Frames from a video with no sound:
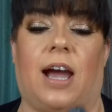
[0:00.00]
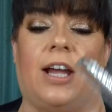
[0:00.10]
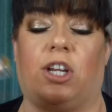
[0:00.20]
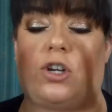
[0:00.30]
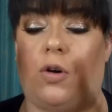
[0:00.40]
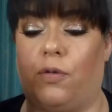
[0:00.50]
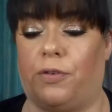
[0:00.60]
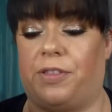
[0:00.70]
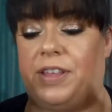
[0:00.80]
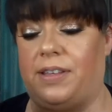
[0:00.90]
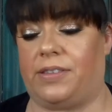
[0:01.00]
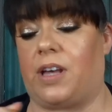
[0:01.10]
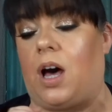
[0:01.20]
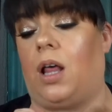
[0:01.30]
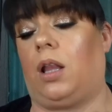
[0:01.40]
I go for these
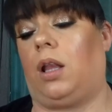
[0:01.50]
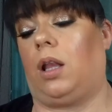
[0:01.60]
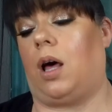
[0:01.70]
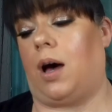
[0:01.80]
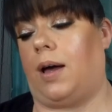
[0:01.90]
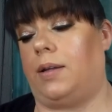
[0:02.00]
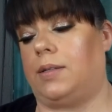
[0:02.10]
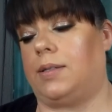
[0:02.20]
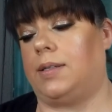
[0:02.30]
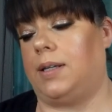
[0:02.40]
a lot,